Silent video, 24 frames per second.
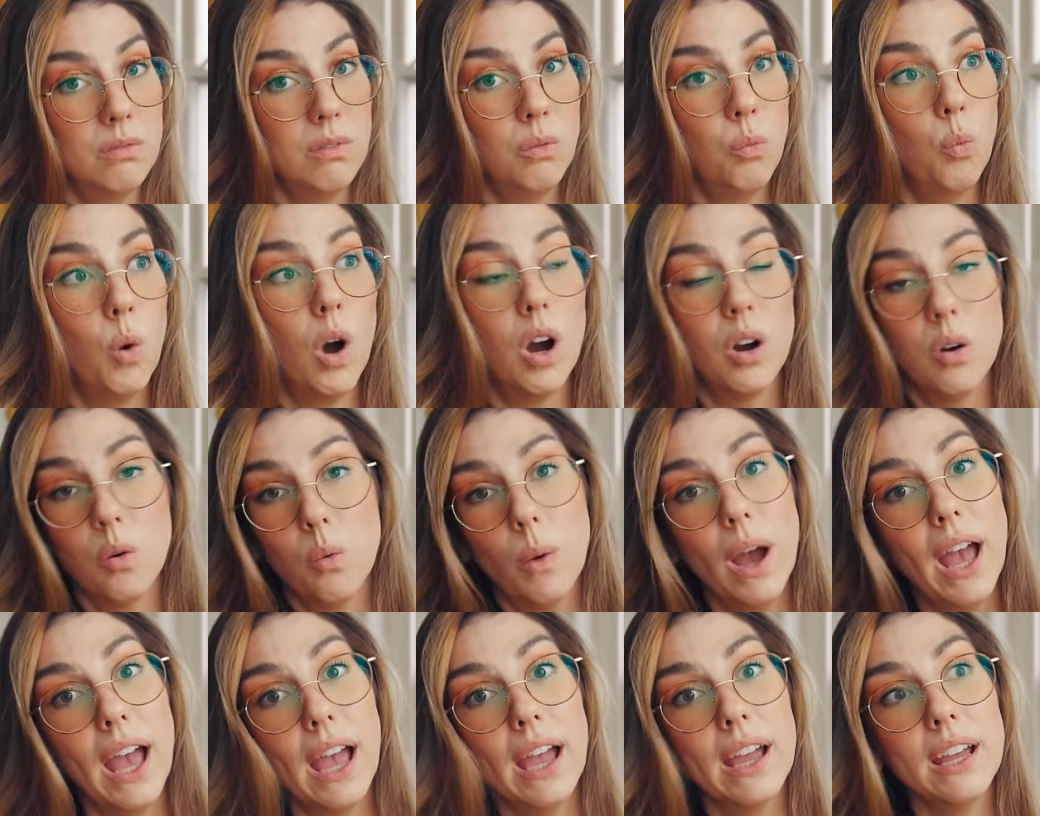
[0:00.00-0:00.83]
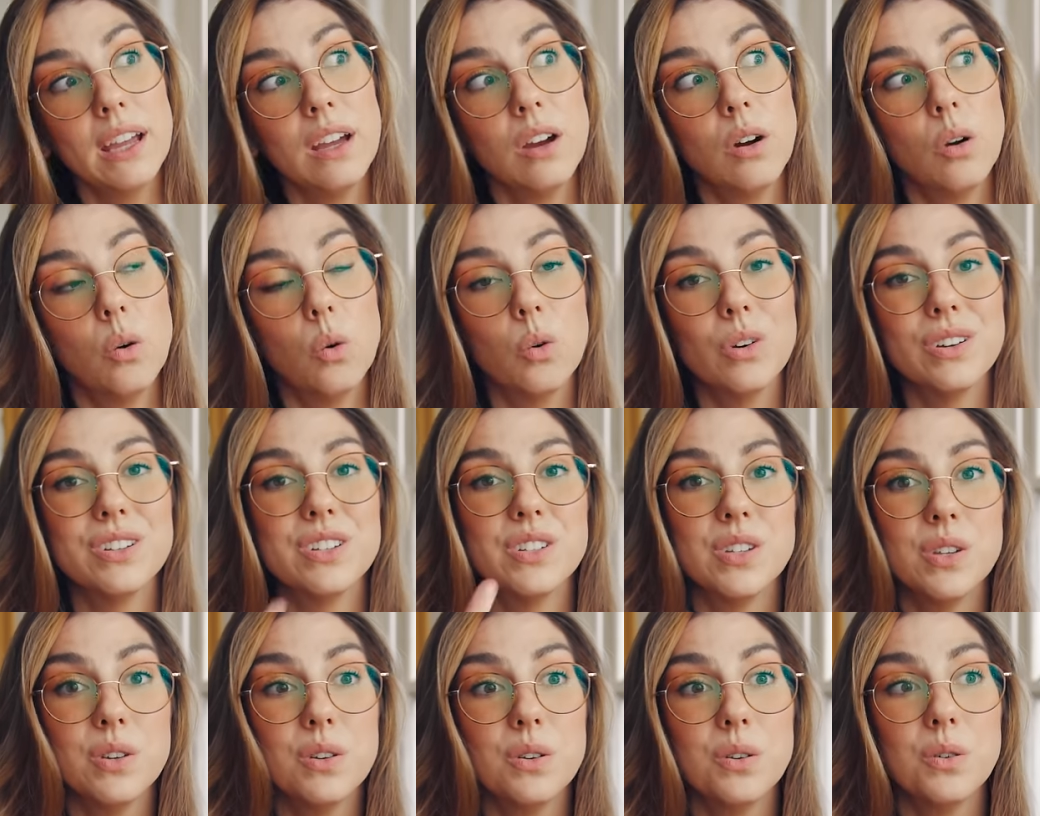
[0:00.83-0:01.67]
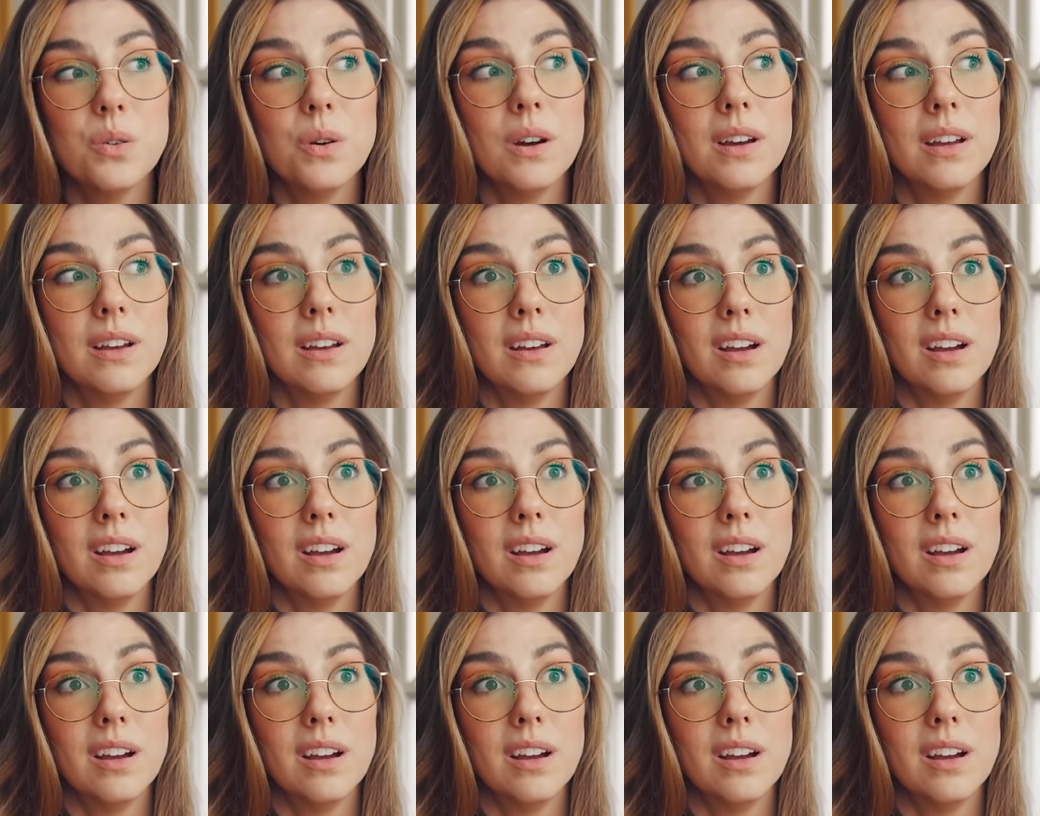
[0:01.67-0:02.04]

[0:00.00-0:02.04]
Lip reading: walk away, or two,